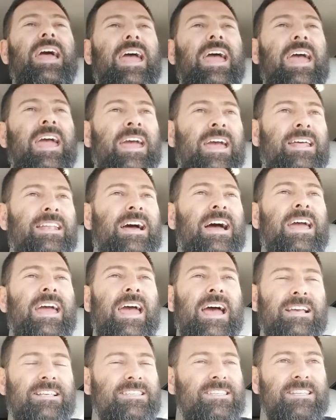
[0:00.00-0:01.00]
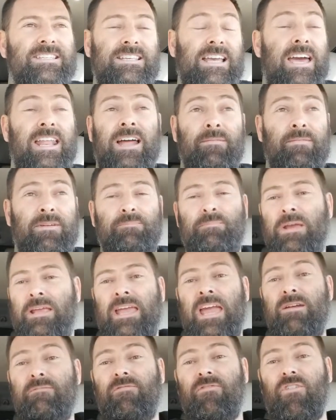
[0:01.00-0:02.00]
And I asked this, and I
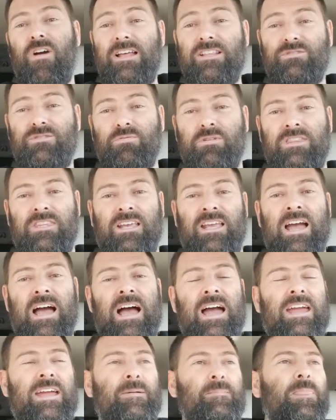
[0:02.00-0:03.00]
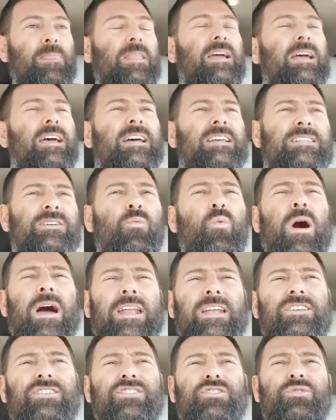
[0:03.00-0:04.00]
became friends with the guy. I said, why
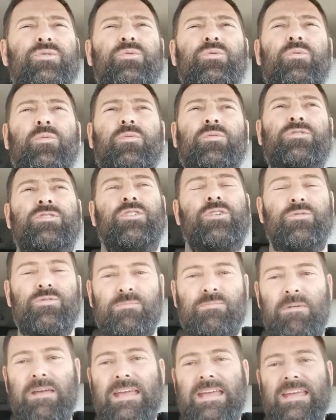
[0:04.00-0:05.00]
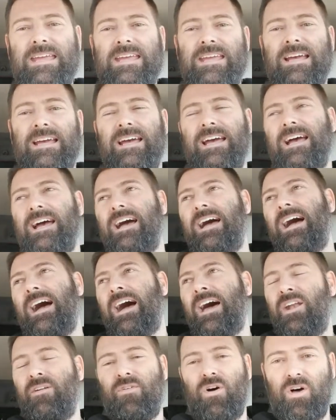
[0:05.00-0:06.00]
did you choose me
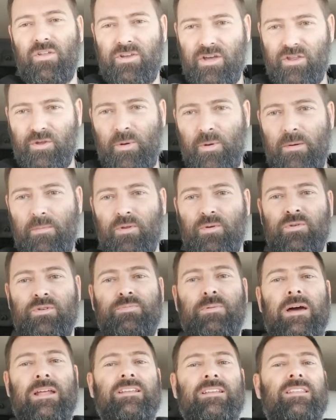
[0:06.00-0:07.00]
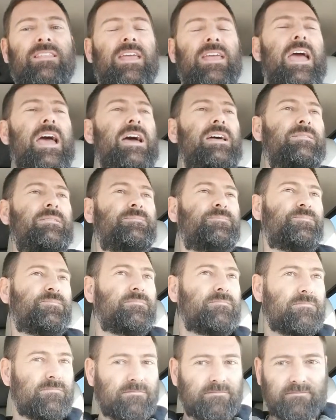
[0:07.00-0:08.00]
out of all the other people who responded to the ad?
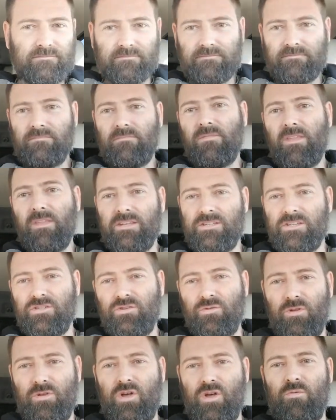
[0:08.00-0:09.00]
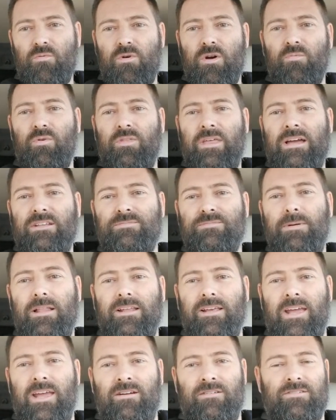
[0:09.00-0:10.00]
I said, you're the only one without
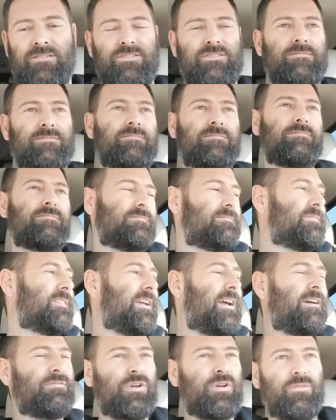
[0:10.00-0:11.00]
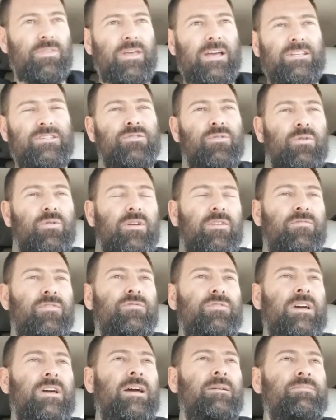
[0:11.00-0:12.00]
spelling errors. I've told that story a few
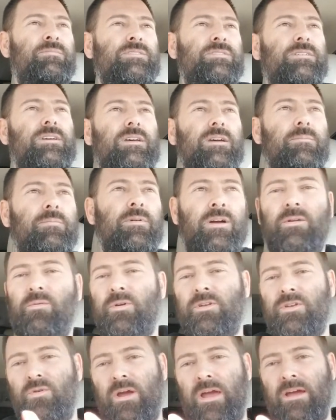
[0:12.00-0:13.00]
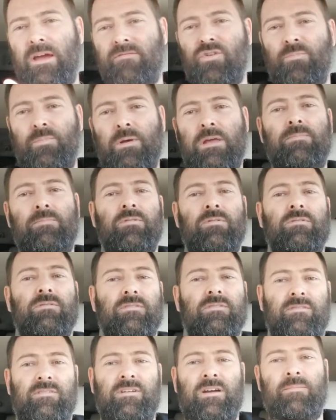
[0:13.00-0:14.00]
times, but we do have new people
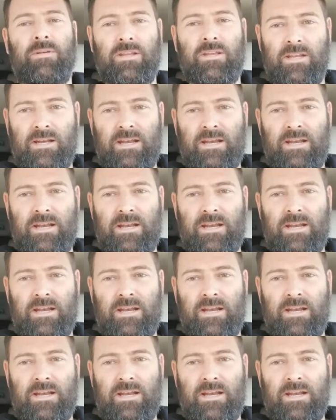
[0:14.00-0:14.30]
coming in